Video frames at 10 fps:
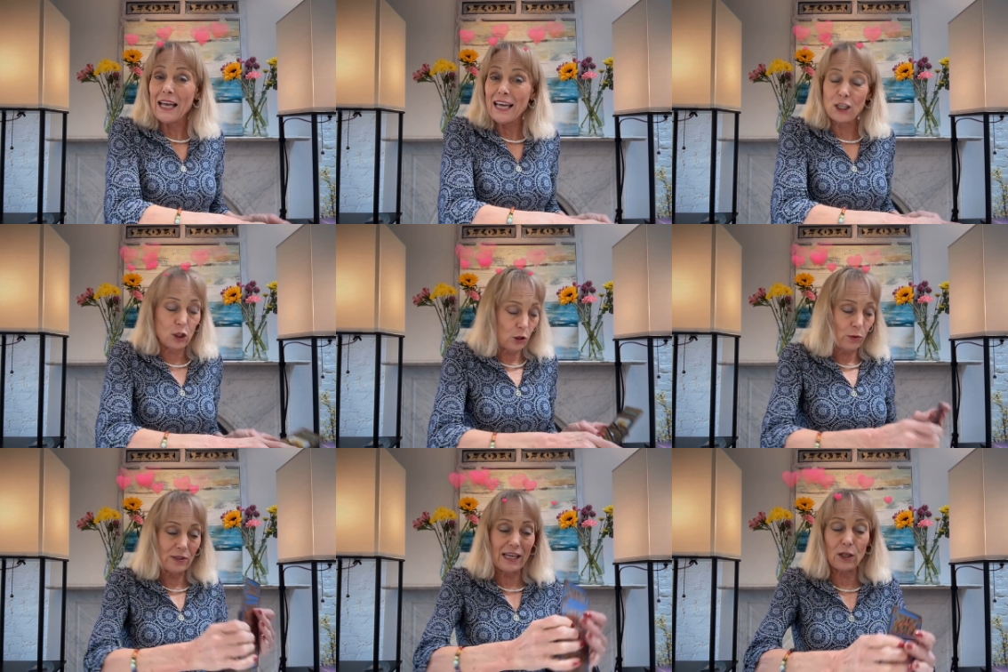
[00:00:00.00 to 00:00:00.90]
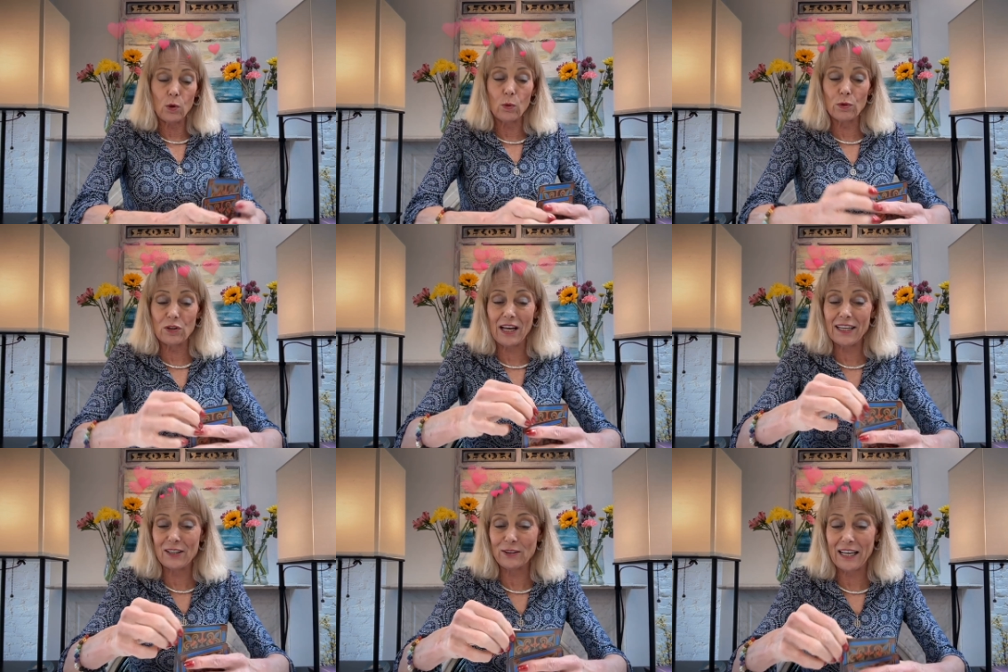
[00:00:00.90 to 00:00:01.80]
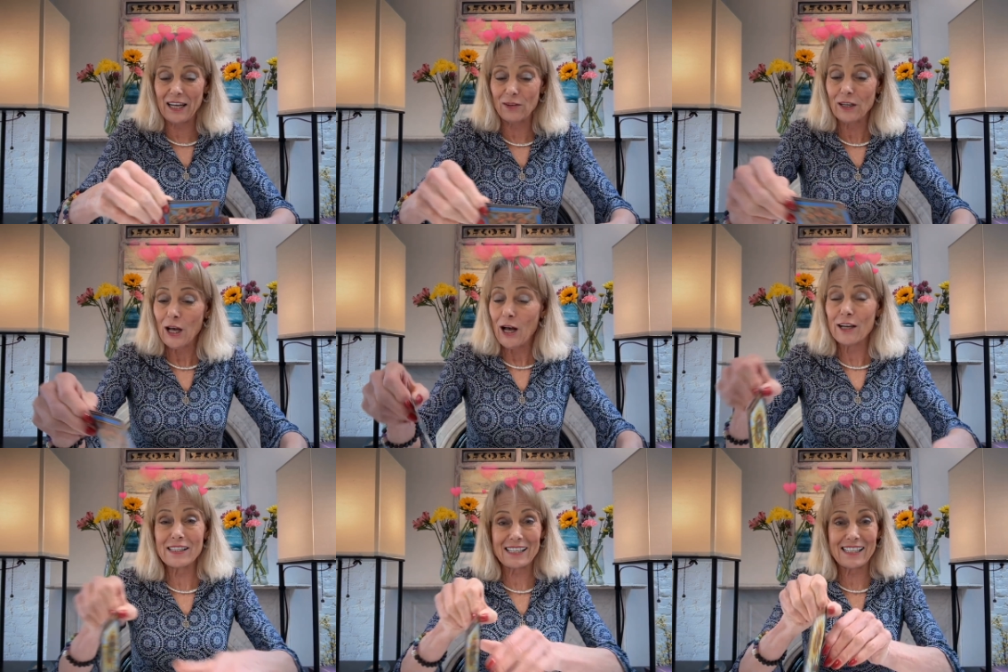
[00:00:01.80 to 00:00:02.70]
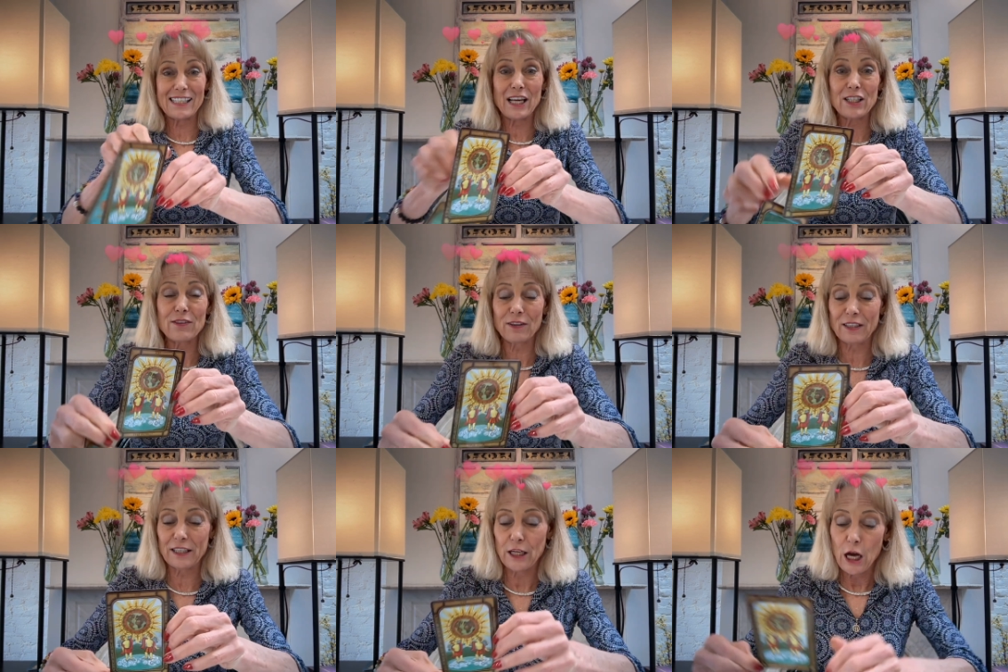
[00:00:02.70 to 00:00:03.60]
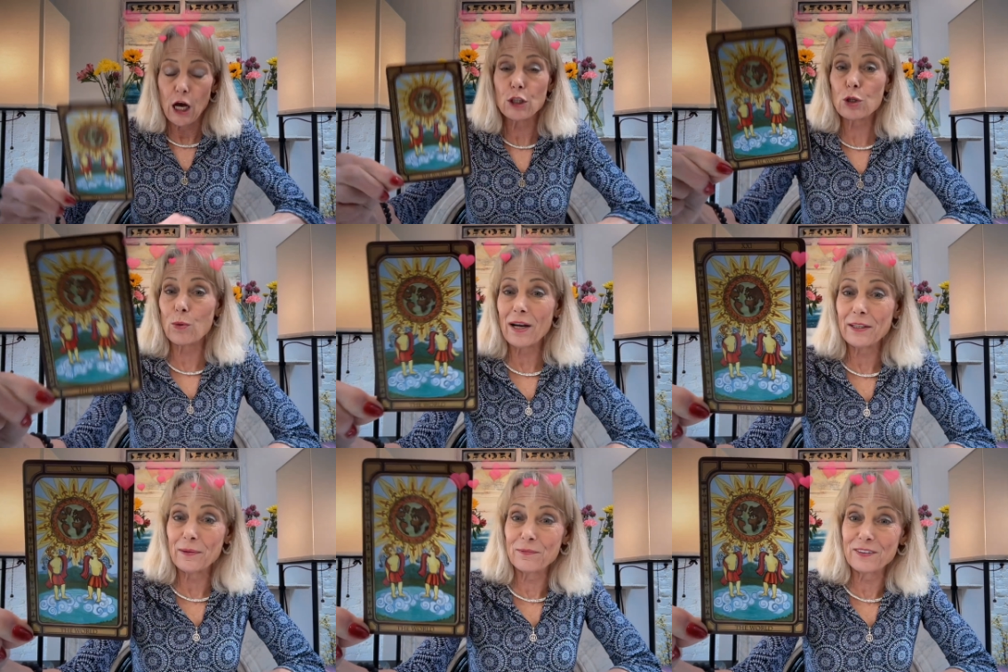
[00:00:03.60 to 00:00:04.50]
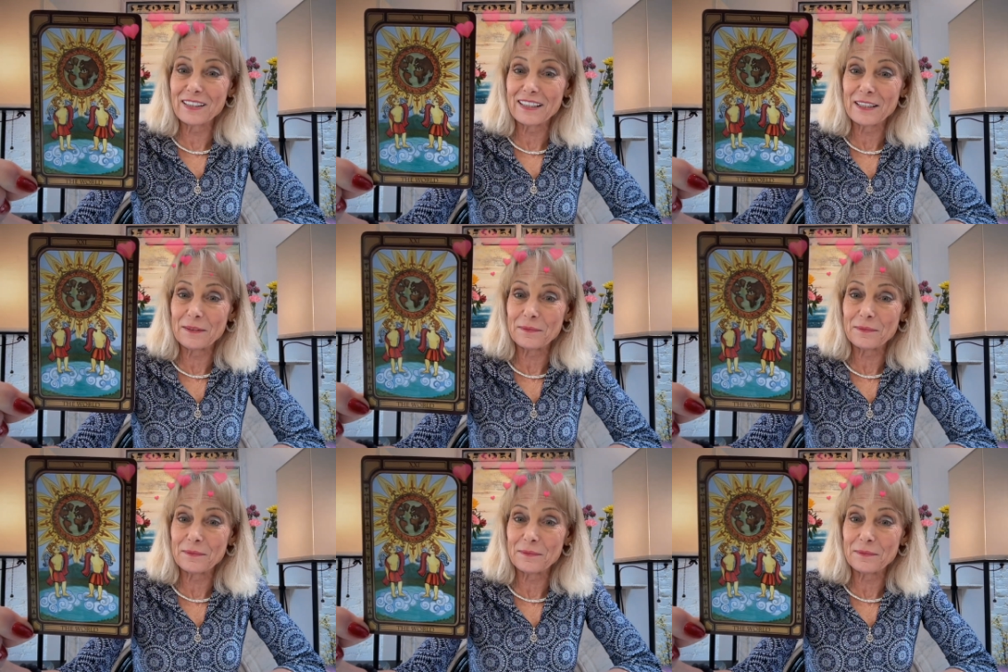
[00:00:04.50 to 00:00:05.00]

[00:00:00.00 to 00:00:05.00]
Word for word: and close that old cycle out uh, successfully, uh, triumphantly.